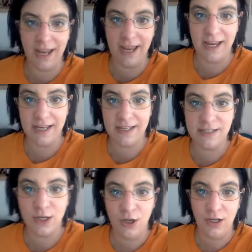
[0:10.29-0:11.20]

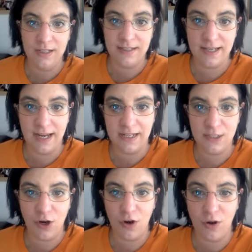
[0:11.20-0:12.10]
and
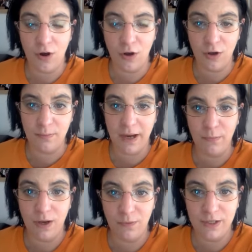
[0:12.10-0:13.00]
send all my
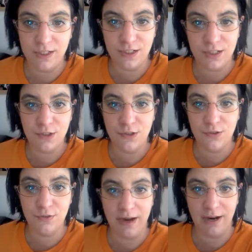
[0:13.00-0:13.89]
well wishes
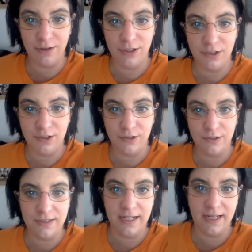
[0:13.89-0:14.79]
to our
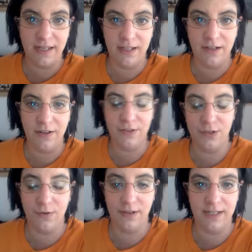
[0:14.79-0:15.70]
girls in the
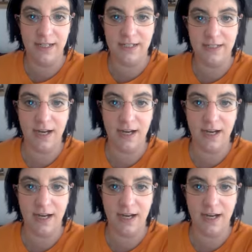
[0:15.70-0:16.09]
Northeast.